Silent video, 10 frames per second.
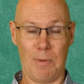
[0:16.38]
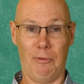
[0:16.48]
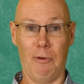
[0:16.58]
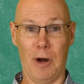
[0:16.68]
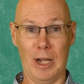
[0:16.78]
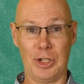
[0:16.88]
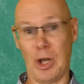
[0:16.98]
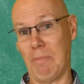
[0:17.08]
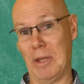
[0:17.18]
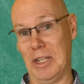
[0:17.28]
before I
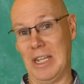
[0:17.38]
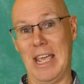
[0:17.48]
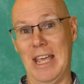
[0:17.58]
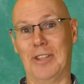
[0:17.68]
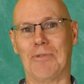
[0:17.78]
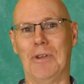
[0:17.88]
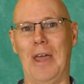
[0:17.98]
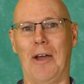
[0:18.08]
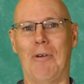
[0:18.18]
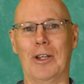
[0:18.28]
jump into answering
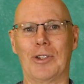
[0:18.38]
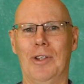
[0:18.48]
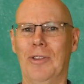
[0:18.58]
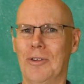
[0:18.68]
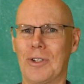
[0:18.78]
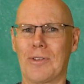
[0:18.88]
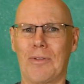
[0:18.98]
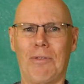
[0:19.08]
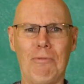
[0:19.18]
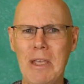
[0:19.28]
that question. There's
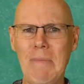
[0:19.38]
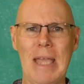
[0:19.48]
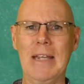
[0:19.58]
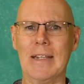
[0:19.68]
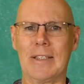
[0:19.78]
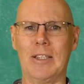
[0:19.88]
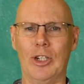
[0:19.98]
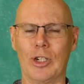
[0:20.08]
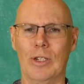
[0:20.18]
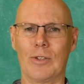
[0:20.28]
three main
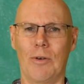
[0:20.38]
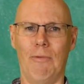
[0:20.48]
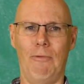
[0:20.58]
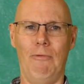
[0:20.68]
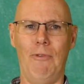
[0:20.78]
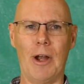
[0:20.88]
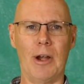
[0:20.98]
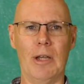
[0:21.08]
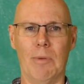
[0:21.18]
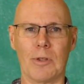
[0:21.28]
decisions or
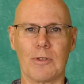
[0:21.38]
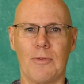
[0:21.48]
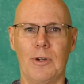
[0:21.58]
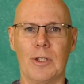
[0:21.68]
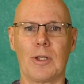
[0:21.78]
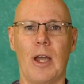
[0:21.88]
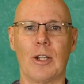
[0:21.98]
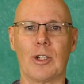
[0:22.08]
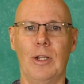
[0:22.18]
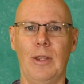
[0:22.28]
variables for
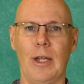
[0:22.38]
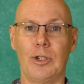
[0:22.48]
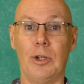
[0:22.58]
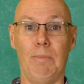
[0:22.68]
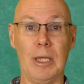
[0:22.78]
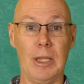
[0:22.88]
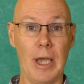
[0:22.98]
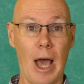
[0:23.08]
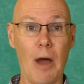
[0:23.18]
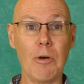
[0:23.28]
discussion that should be the
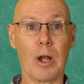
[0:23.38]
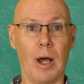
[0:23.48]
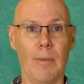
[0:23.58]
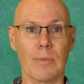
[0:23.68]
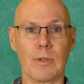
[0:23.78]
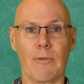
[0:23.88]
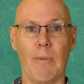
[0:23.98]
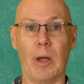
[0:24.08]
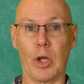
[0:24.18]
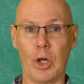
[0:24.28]
outcomes
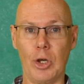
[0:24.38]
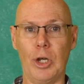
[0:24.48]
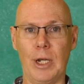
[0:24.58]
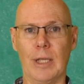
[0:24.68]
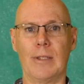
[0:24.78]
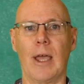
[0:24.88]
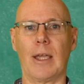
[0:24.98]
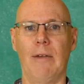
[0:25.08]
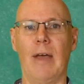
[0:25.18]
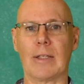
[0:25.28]
from a good
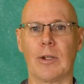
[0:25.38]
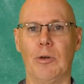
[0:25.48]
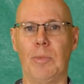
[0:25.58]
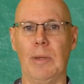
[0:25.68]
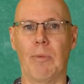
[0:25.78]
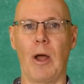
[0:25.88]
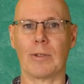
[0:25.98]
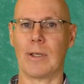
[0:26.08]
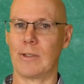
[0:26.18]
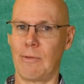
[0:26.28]
executive S&OP
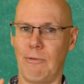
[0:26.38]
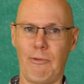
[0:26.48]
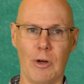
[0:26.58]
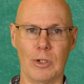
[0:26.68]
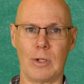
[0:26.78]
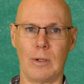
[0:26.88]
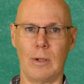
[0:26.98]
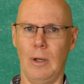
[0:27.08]
process. First,